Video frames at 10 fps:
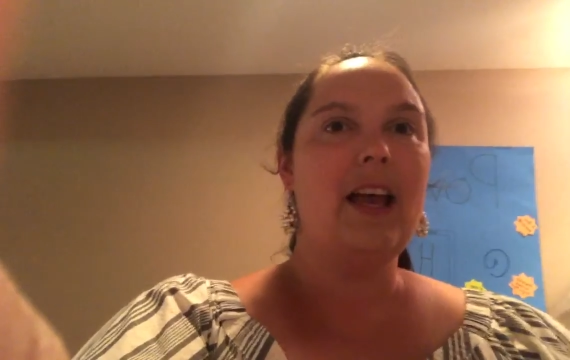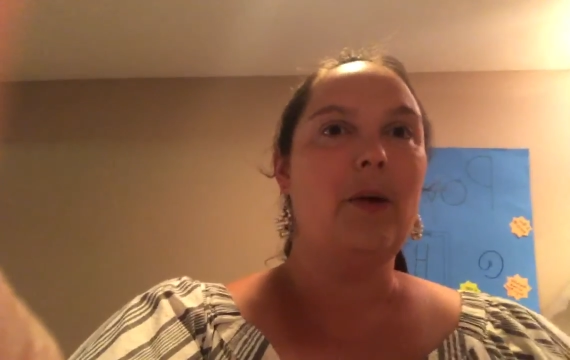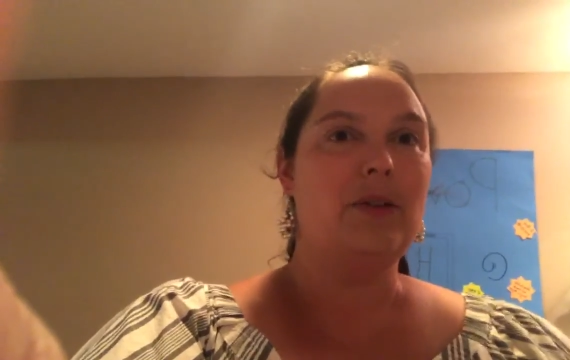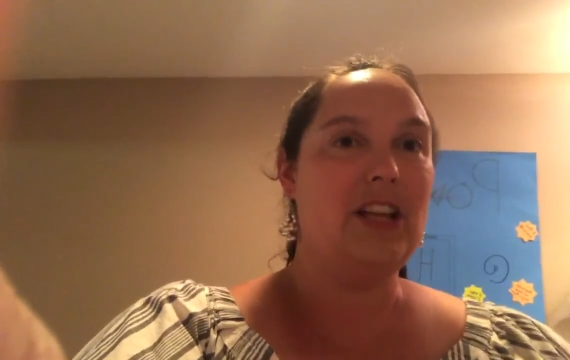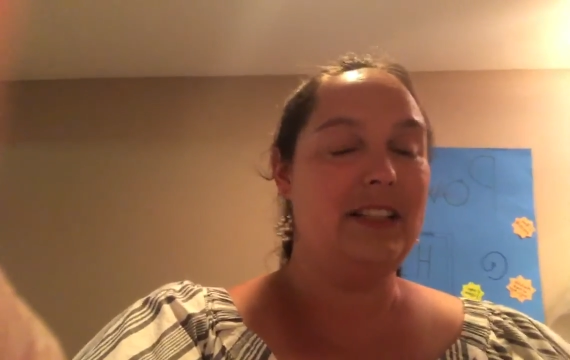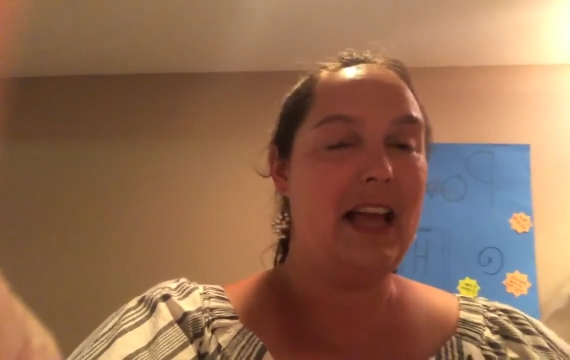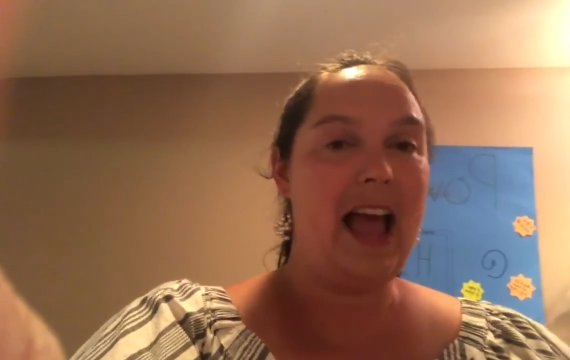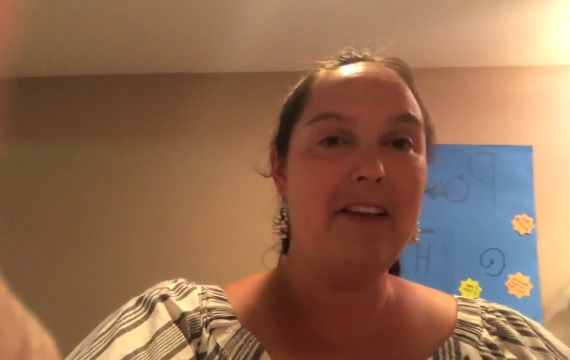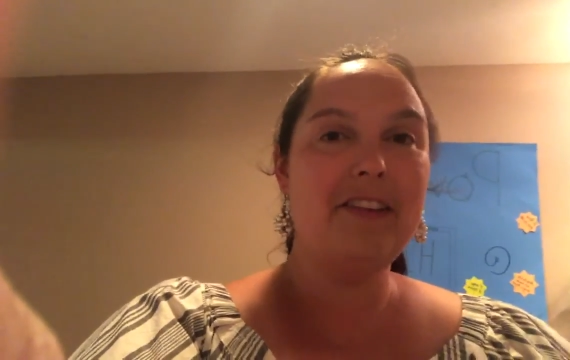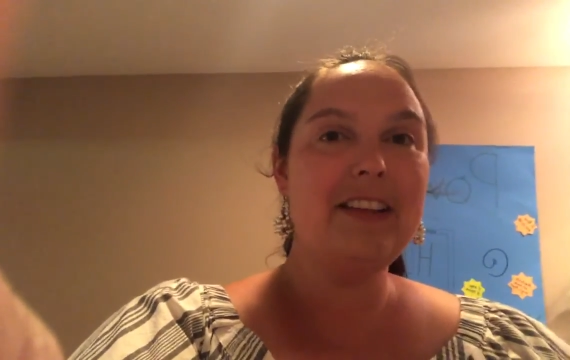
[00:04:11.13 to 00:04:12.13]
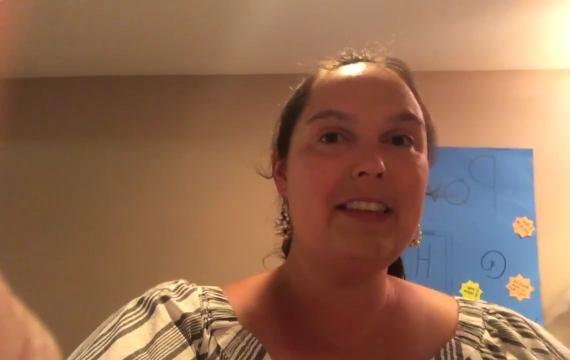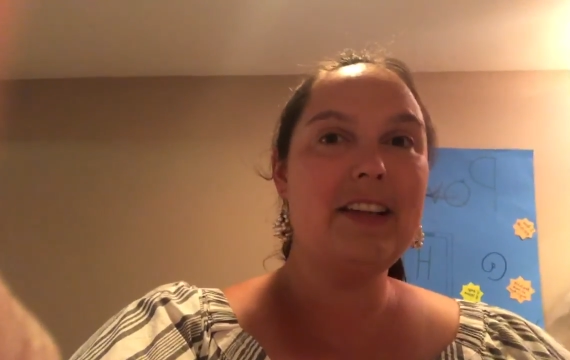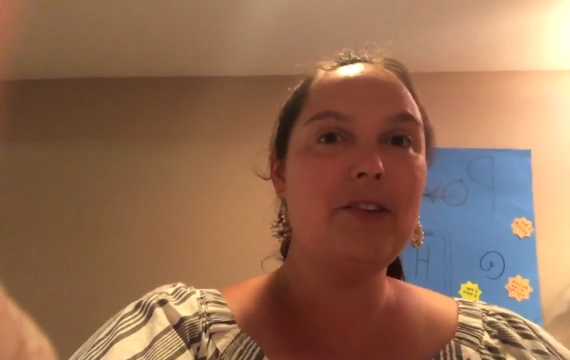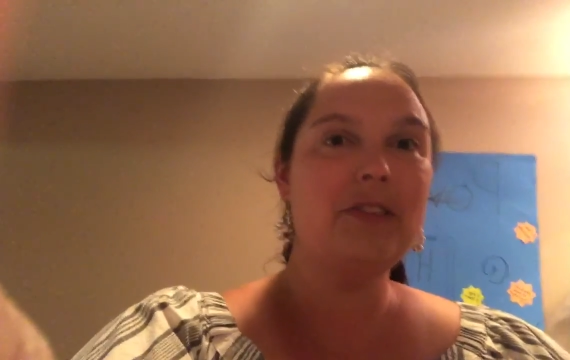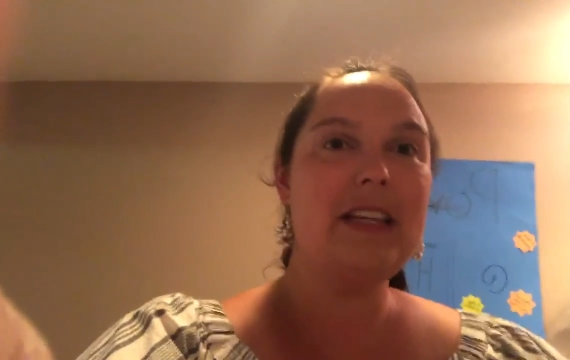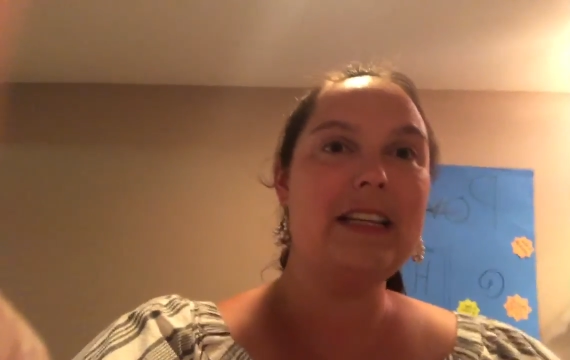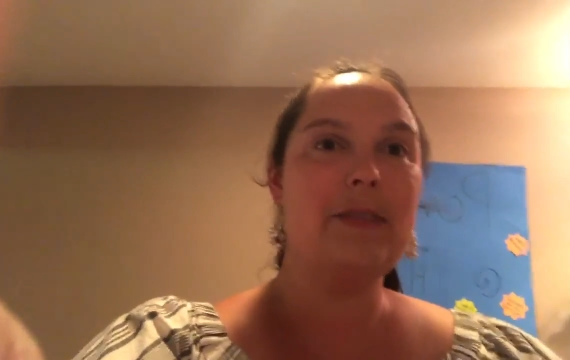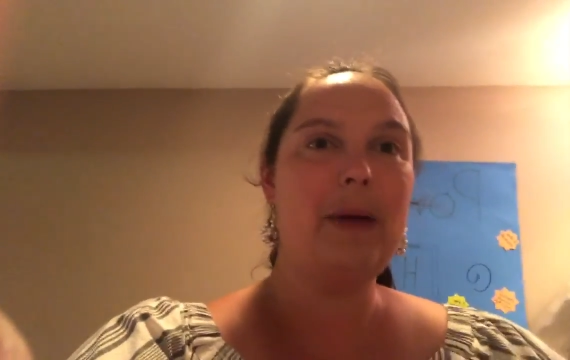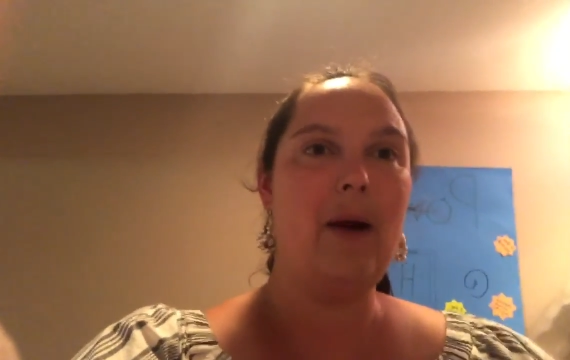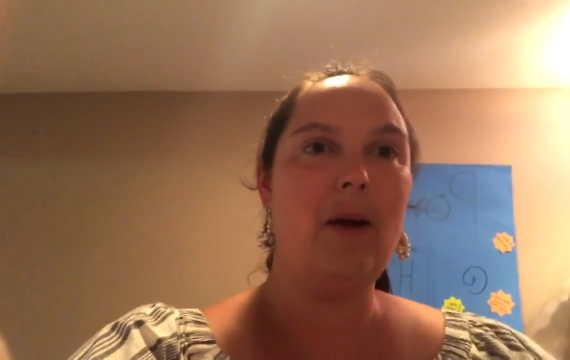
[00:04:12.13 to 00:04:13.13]
which has everything you'll need to
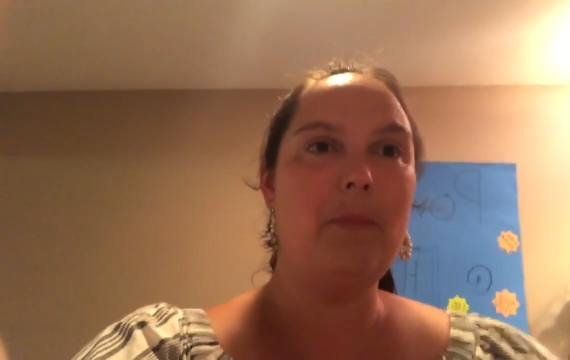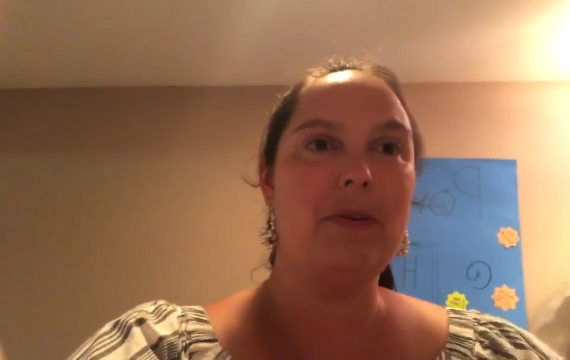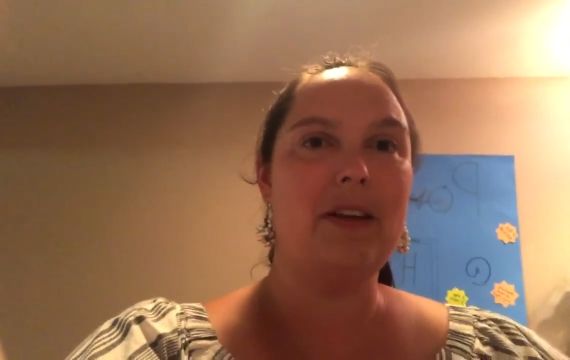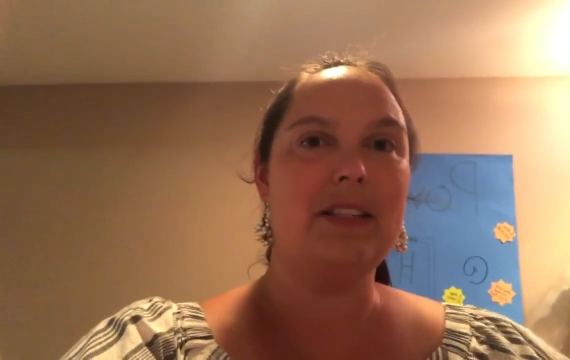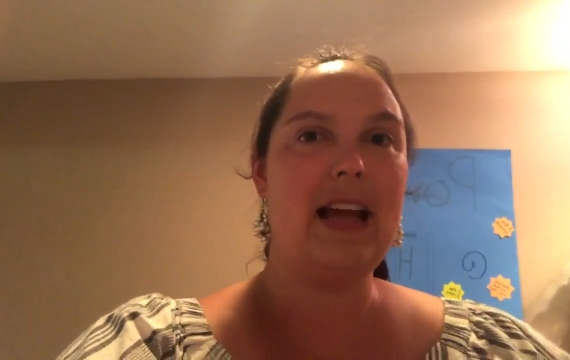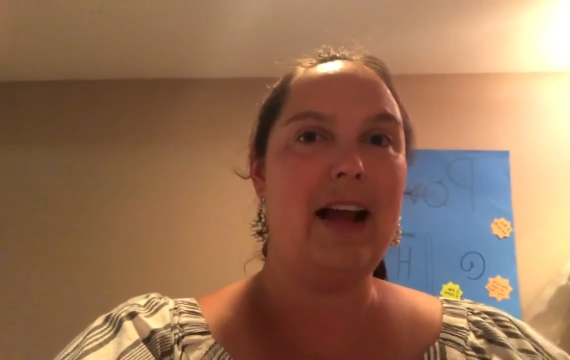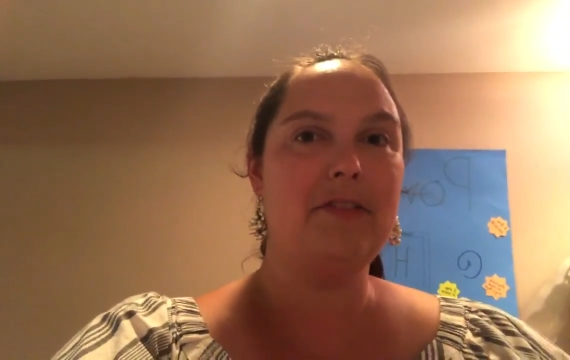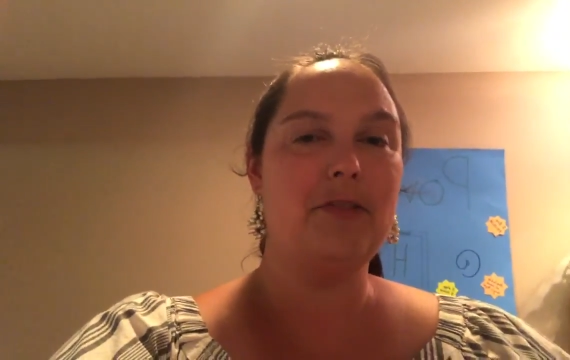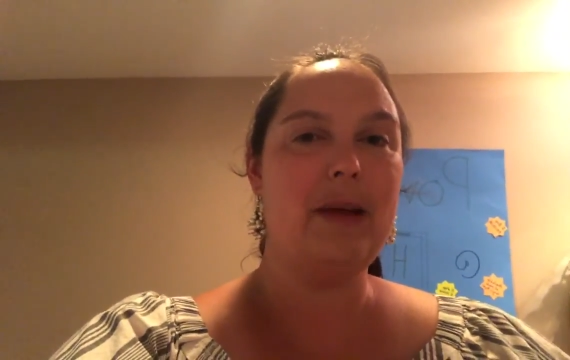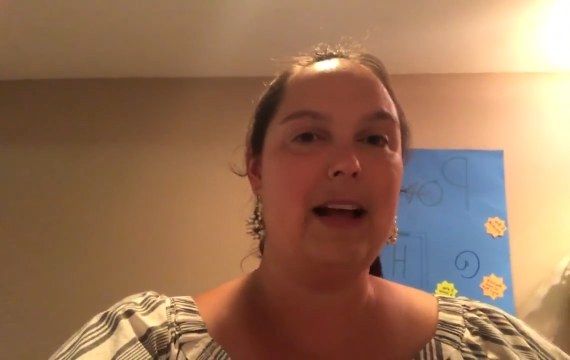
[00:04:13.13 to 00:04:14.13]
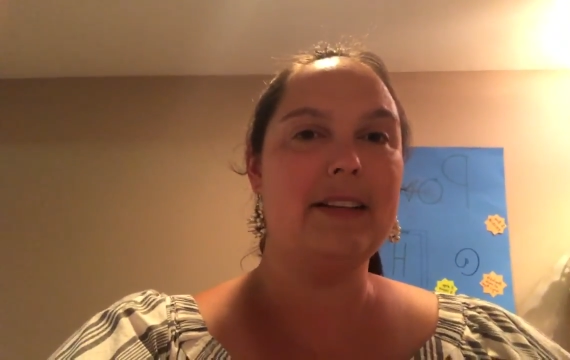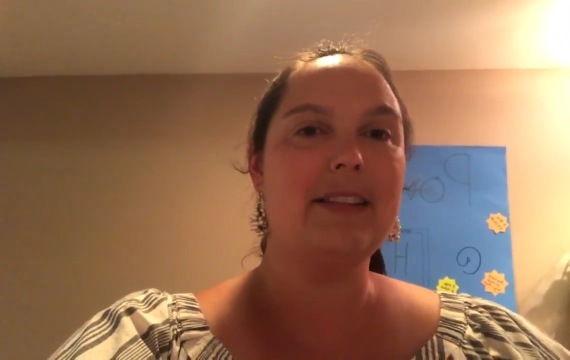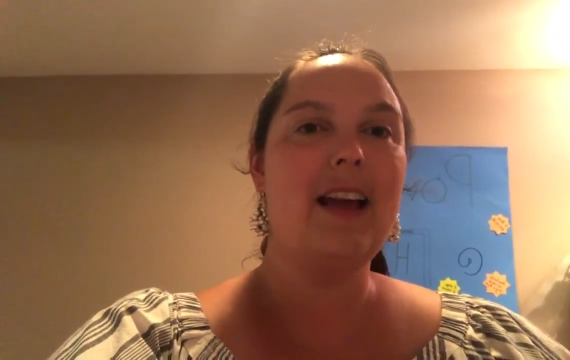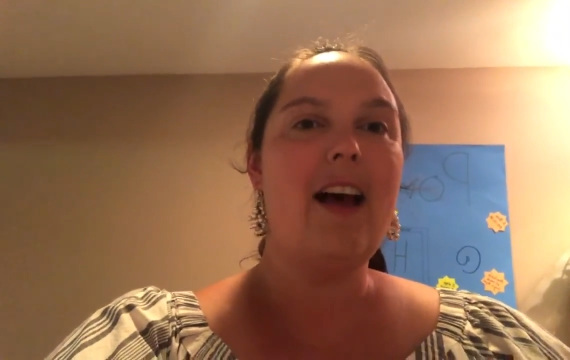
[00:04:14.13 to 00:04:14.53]
power up with us after Mass